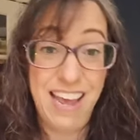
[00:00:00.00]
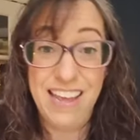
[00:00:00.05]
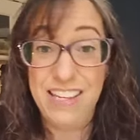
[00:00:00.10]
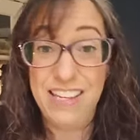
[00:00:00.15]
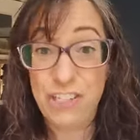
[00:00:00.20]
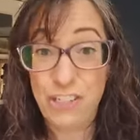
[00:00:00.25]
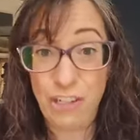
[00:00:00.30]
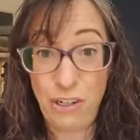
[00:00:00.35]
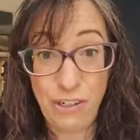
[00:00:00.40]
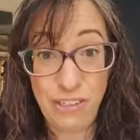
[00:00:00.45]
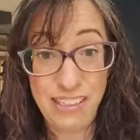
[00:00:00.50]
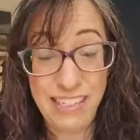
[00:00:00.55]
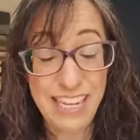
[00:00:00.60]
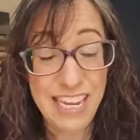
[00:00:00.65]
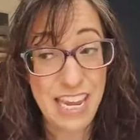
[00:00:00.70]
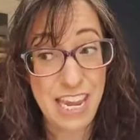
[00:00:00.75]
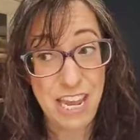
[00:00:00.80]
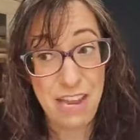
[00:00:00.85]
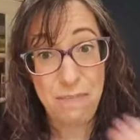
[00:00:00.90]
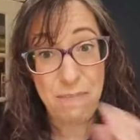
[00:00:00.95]

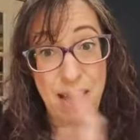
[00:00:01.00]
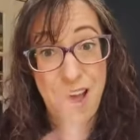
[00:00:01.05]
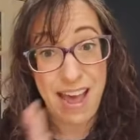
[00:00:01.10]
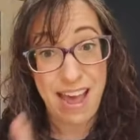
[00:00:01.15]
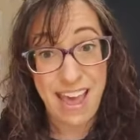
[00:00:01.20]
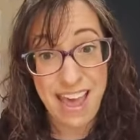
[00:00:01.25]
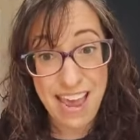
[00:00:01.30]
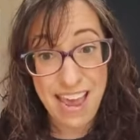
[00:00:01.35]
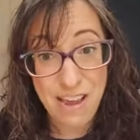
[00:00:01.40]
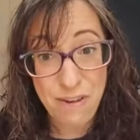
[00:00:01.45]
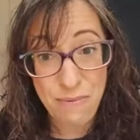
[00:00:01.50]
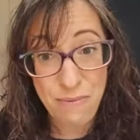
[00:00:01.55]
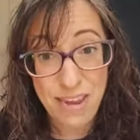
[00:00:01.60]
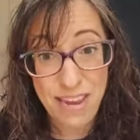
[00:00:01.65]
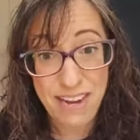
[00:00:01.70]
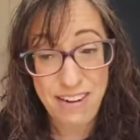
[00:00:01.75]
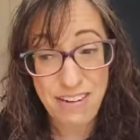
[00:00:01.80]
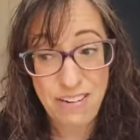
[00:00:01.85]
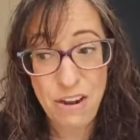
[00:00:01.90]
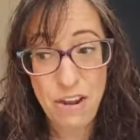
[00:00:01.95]
Certainly in my eight
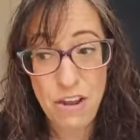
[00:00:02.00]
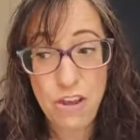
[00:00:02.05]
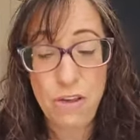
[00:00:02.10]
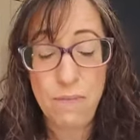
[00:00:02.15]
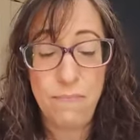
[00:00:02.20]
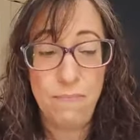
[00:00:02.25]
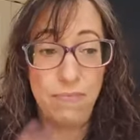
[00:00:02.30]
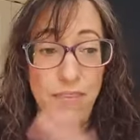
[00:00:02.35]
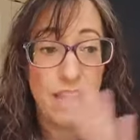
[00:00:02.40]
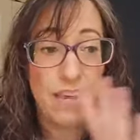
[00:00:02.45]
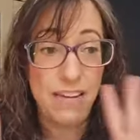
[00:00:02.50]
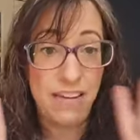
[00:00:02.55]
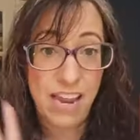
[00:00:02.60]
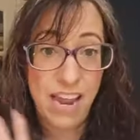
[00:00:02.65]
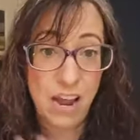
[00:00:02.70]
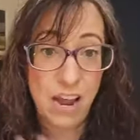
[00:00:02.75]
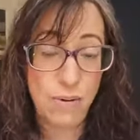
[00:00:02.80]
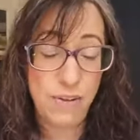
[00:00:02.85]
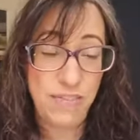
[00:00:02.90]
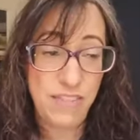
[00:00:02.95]
week group,
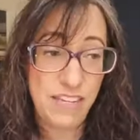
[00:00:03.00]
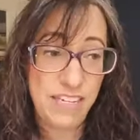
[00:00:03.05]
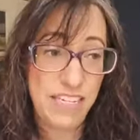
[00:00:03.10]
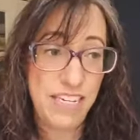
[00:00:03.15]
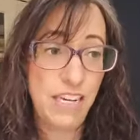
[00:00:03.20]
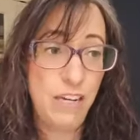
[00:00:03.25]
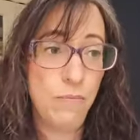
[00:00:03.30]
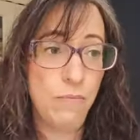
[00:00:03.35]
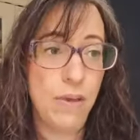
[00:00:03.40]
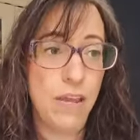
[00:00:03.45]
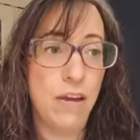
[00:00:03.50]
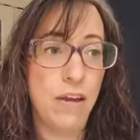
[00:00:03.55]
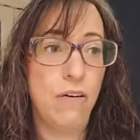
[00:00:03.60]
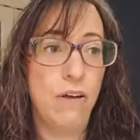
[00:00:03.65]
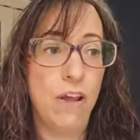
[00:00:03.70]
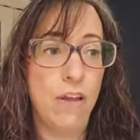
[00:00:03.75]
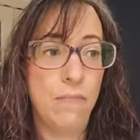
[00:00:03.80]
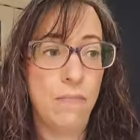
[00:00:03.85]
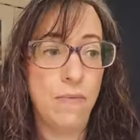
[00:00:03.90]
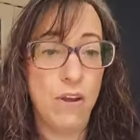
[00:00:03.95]
now in the 10 week
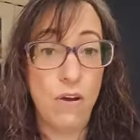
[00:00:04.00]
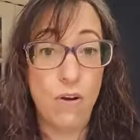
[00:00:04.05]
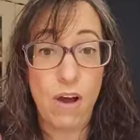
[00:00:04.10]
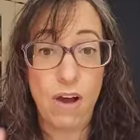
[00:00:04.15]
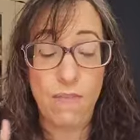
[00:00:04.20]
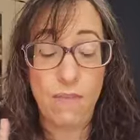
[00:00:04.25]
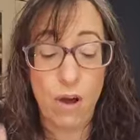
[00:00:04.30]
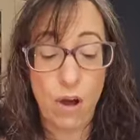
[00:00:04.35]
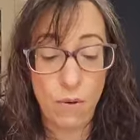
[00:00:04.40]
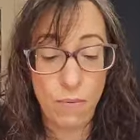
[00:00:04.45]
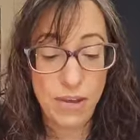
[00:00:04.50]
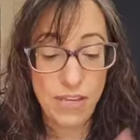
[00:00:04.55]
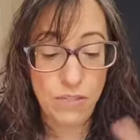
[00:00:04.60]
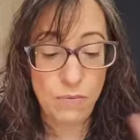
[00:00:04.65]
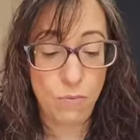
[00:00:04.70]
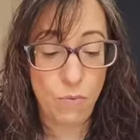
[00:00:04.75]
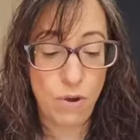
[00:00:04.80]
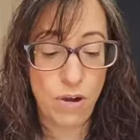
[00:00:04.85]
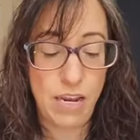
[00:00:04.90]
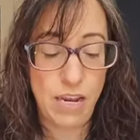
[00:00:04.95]
group. You know, I've always
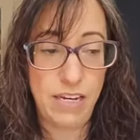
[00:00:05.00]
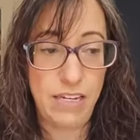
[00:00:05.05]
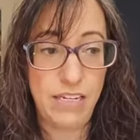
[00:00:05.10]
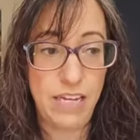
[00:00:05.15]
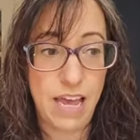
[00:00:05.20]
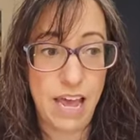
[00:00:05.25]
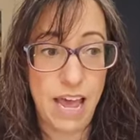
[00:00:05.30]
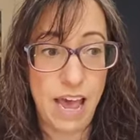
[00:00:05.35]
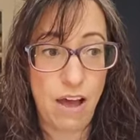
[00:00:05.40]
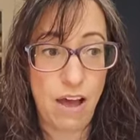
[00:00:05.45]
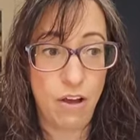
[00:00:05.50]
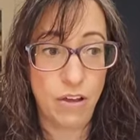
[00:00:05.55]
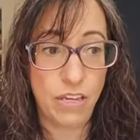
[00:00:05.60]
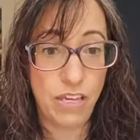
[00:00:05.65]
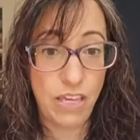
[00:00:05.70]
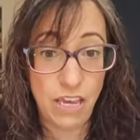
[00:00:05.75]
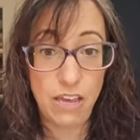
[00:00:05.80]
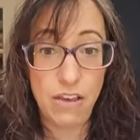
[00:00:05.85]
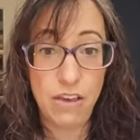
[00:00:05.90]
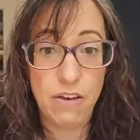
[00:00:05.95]
wanted to
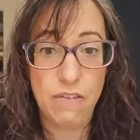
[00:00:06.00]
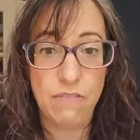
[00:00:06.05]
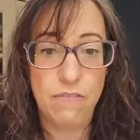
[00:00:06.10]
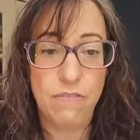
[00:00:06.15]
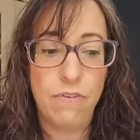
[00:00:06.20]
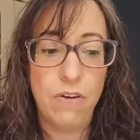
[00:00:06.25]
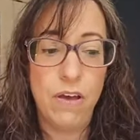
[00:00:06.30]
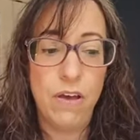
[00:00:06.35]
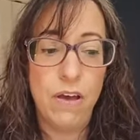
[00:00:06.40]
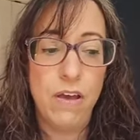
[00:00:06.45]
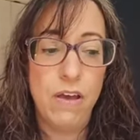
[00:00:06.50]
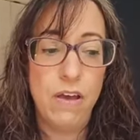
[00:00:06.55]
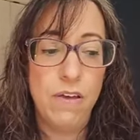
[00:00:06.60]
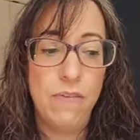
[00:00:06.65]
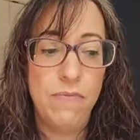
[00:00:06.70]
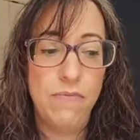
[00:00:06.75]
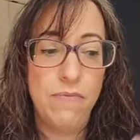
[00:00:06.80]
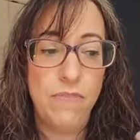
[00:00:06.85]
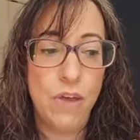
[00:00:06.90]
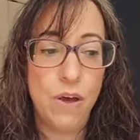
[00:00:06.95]
give
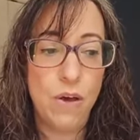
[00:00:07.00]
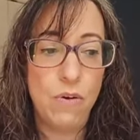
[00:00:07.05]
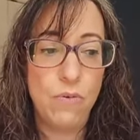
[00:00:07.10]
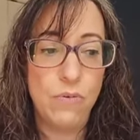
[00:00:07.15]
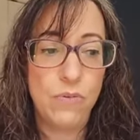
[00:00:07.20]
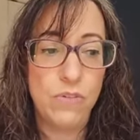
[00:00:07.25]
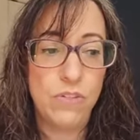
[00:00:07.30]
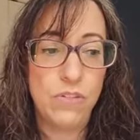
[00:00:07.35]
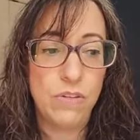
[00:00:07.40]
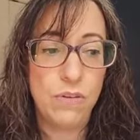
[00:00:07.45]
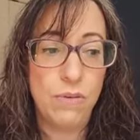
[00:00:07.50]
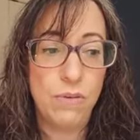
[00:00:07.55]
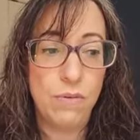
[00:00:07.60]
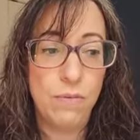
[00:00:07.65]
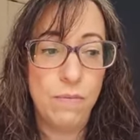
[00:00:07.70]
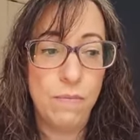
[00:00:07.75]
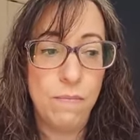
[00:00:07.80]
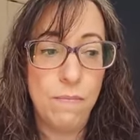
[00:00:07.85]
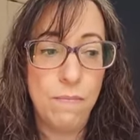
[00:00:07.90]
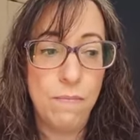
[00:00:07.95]
those
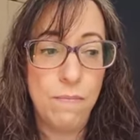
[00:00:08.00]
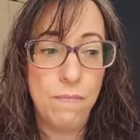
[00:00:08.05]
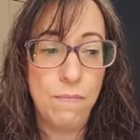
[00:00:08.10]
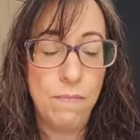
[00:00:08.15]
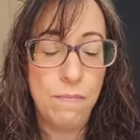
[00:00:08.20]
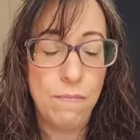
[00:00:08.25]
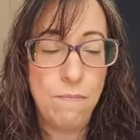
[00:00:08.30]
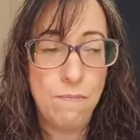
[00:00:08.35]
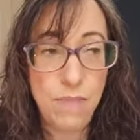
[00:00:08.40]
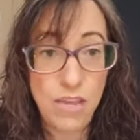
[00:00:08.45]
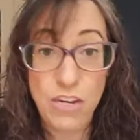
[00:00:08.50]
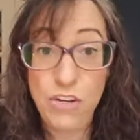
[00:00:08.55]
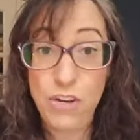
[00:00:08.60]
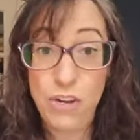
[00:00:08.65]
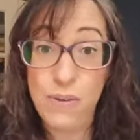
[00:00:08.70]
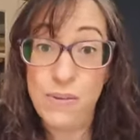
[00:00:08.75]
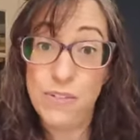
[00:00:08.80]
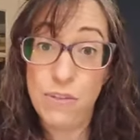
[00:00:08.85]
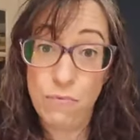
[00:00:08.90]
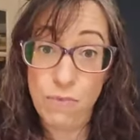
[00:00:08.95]

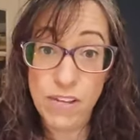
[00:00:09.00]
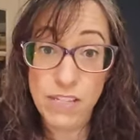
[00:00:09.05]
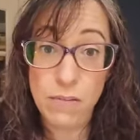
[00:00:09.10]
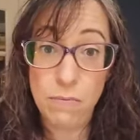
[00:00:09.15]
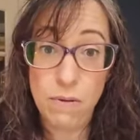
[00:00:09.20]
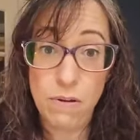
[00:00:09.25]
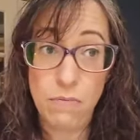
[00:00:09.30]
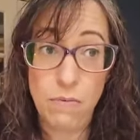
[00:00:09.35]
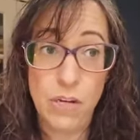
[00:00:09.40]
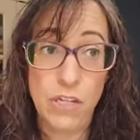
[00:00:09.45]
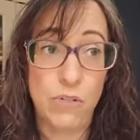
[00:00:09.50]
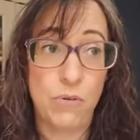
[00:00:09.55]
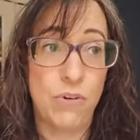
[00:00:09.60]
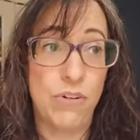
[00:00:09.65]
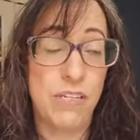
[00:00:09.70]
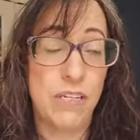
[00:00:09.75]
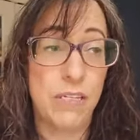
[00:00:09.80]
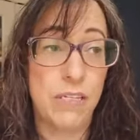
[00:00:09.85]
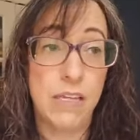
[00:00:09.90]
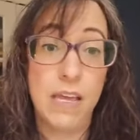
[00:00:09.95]
menus and recipe
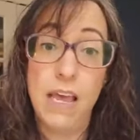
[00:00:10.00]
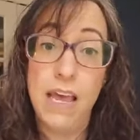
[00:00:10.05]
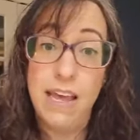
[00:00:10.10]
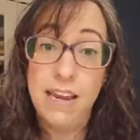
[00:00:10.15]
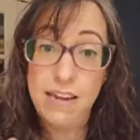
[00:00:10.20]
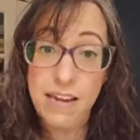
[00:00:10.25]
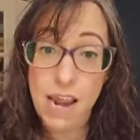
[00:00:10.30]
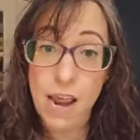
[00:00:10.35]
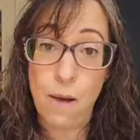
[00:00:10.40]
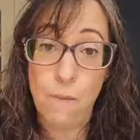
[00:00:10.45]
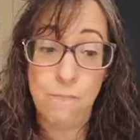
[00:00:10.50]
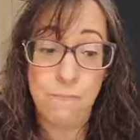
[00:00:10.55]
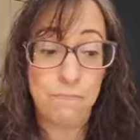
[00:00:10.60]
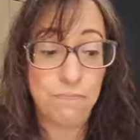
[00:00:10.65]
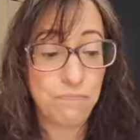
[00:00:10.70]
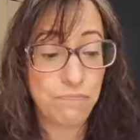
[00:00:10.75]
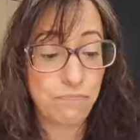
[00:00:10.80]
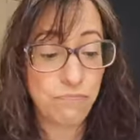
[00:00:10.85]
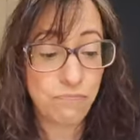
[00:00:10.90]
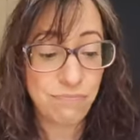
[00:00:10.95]
resources. Now,
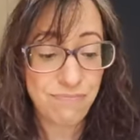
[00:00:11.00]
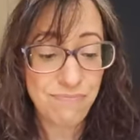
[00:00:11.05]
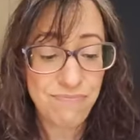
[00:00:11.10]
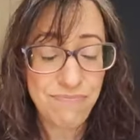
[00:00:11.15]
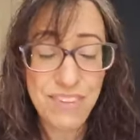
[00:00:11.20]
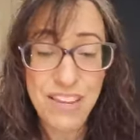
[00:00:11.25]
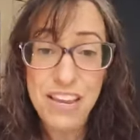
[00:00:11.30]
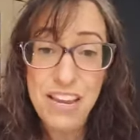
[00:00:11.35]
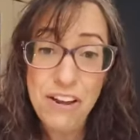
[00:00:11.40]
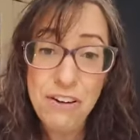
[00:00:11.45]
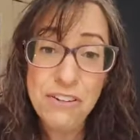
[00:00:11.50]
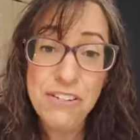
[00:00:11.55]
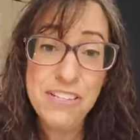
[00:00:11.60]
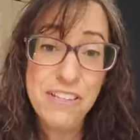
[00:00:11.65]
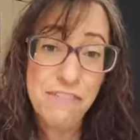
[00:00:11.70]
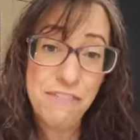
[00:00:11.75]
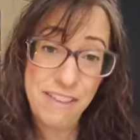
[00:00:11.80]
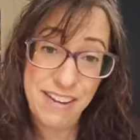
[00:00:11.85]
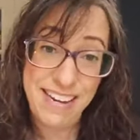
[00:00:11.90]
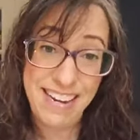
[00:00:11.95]
here's
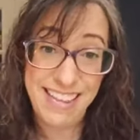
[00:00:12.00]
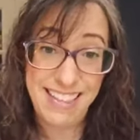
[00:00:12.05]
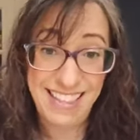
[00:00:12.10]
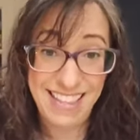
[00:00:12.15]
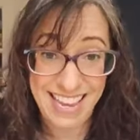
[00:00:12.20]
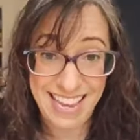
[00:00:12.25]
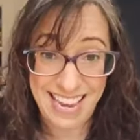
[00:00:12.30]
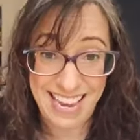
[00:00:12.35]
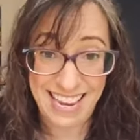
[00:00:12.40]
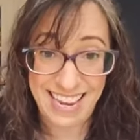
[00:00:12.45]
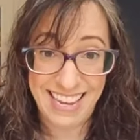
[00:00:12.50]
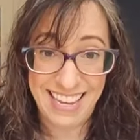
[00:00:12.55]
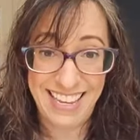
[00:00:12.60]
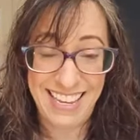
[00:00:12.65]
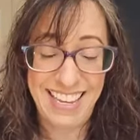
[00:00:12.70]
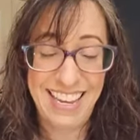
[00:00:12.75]
the funny thing.